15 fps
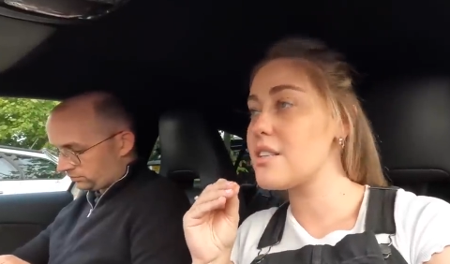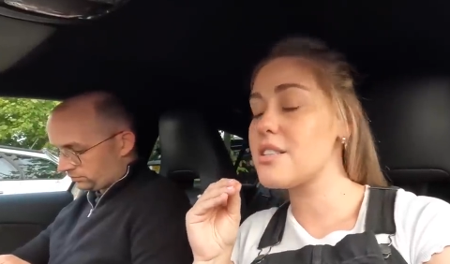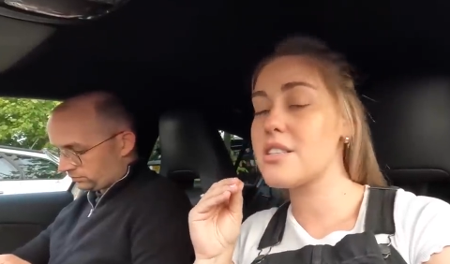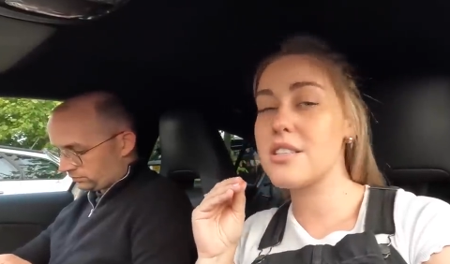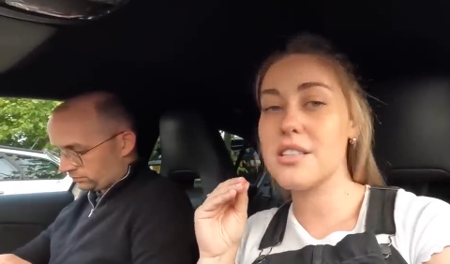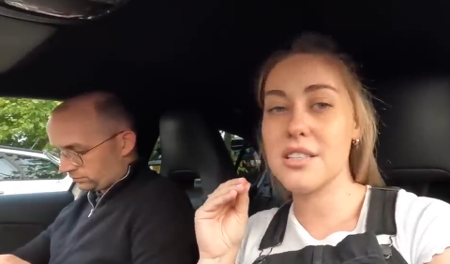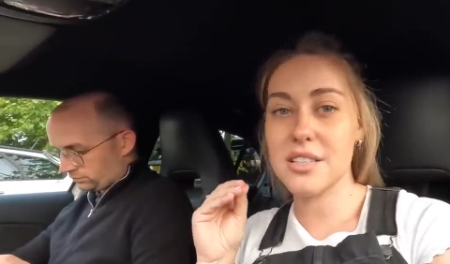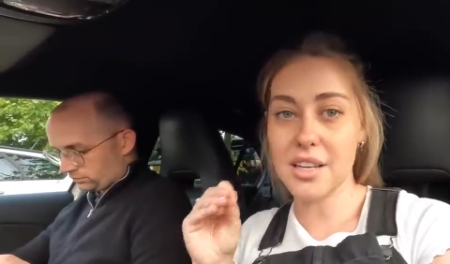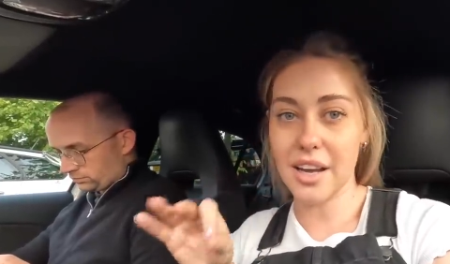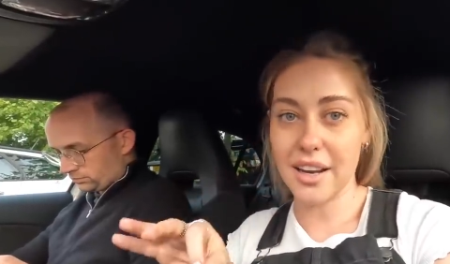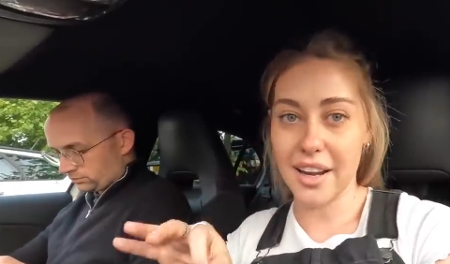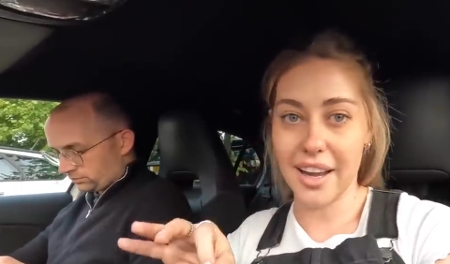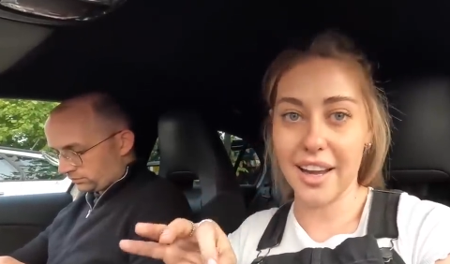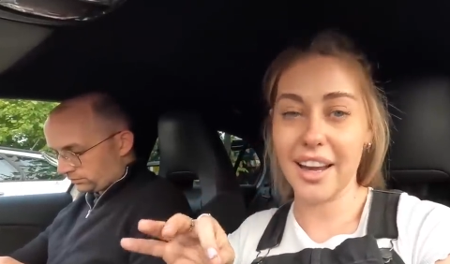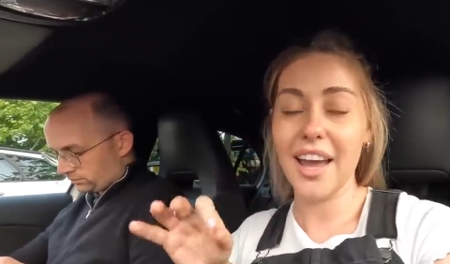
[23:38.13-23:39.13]

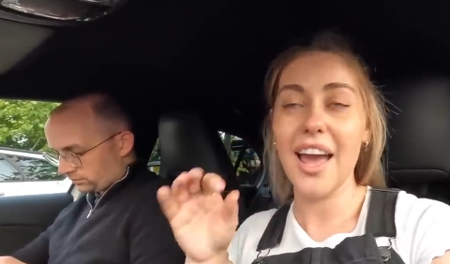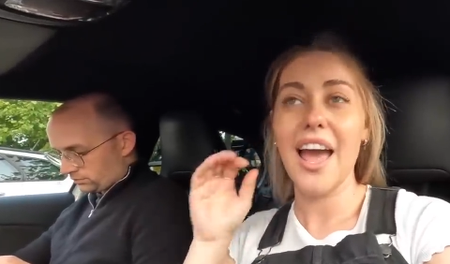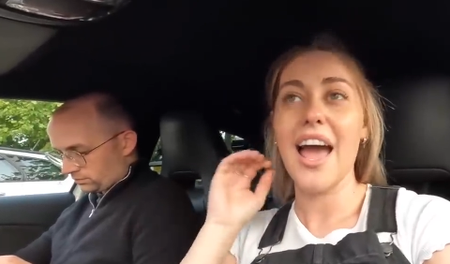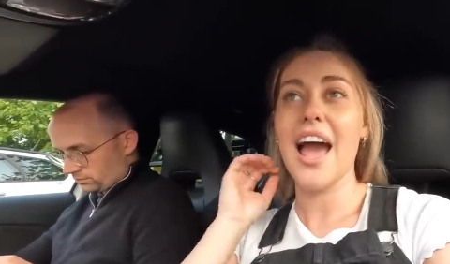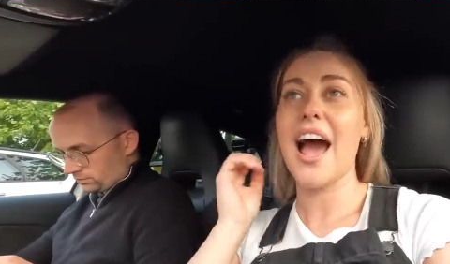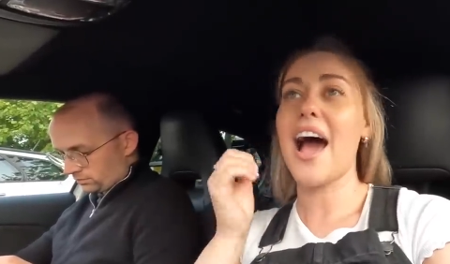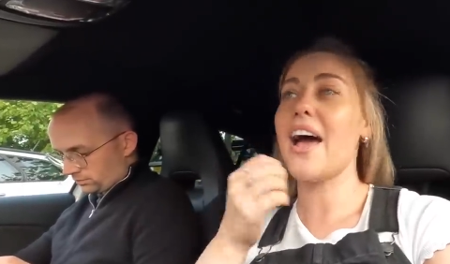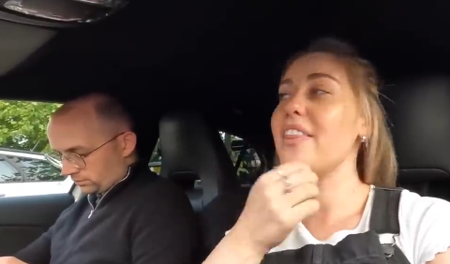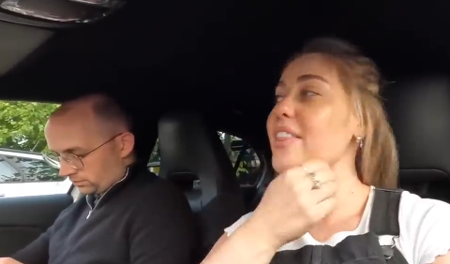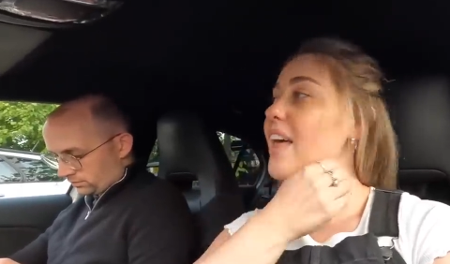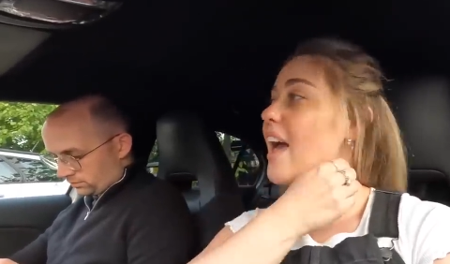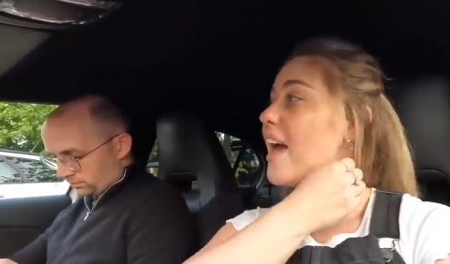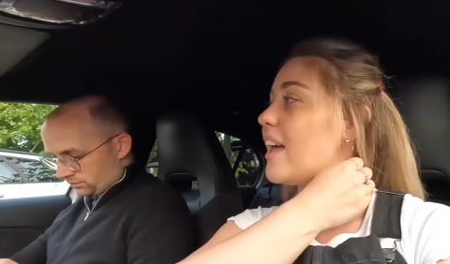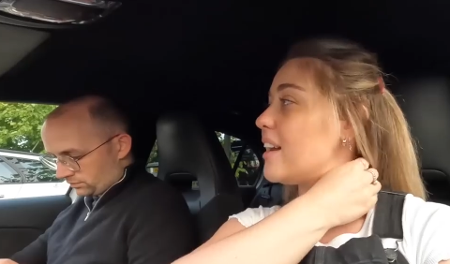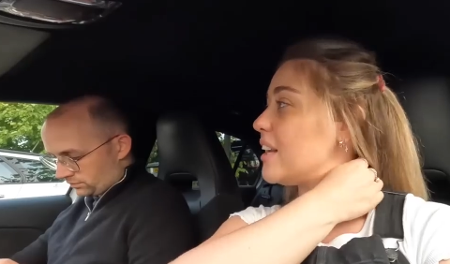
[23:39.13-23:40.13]
Speaker 1: stunning and
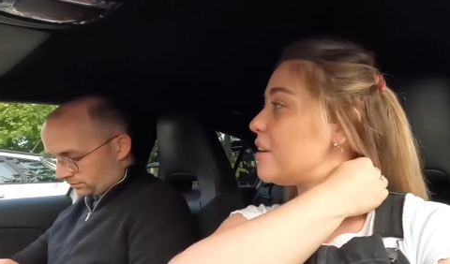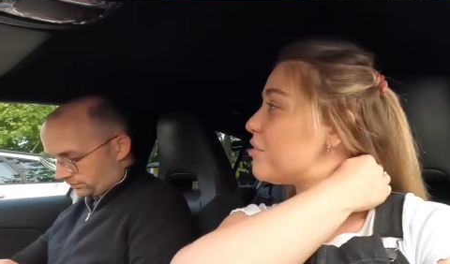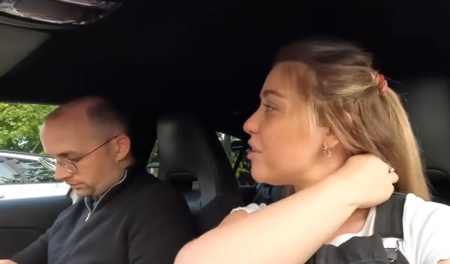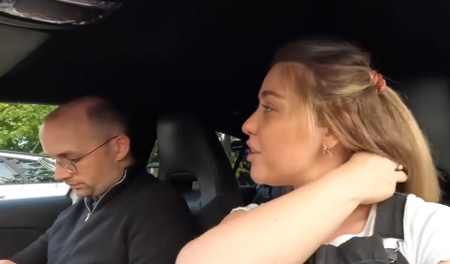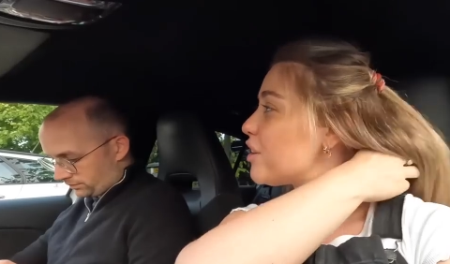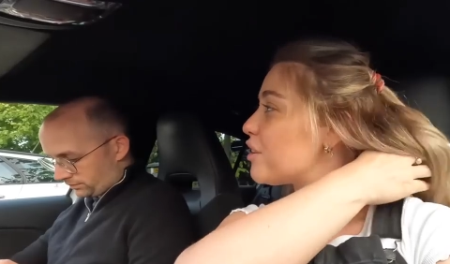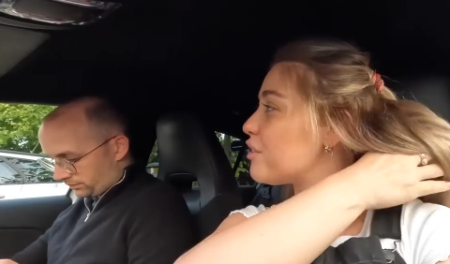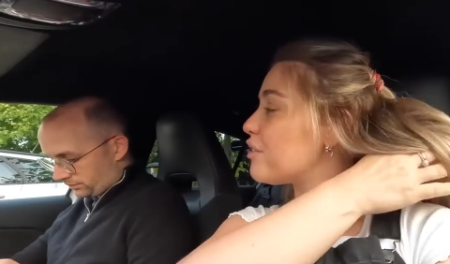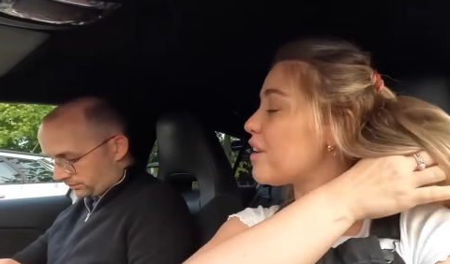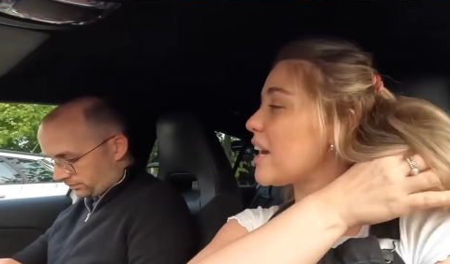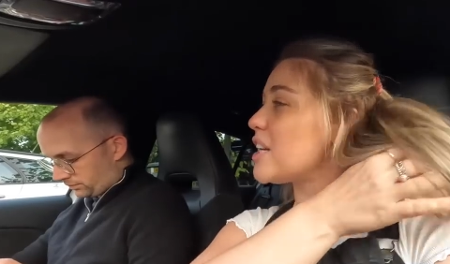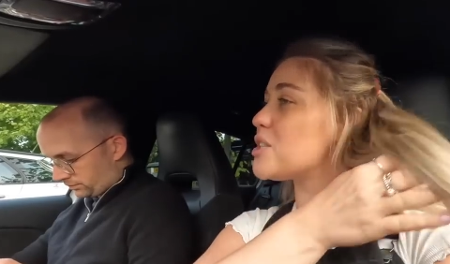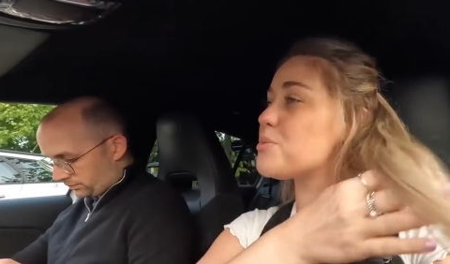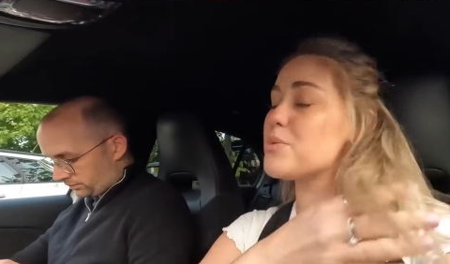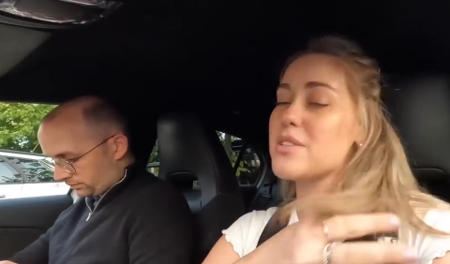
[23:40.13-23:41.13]
then even their
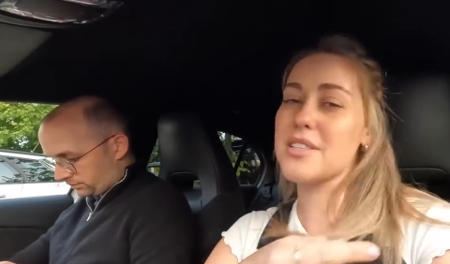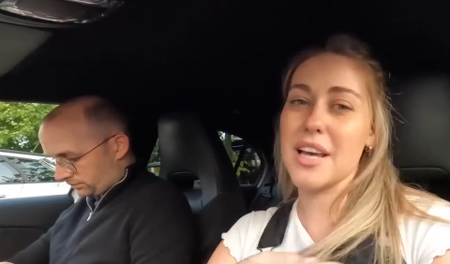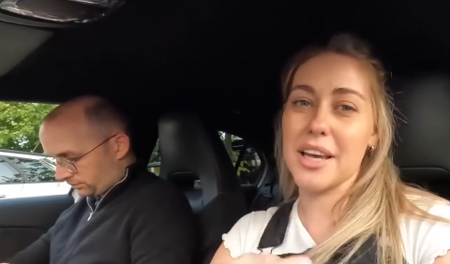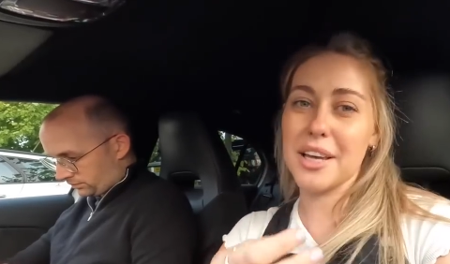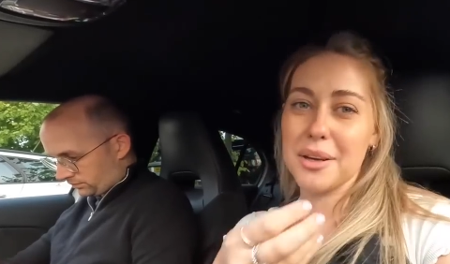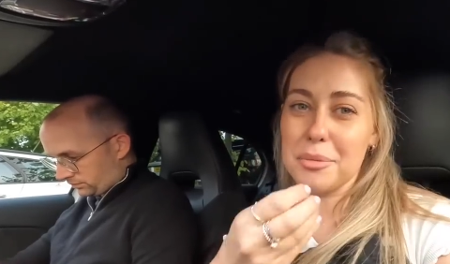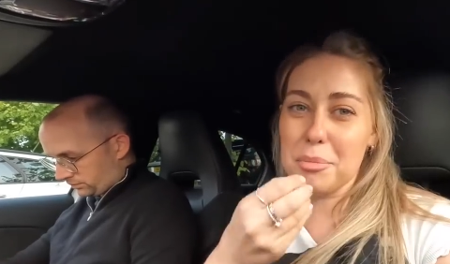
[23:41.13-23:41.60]
rice was like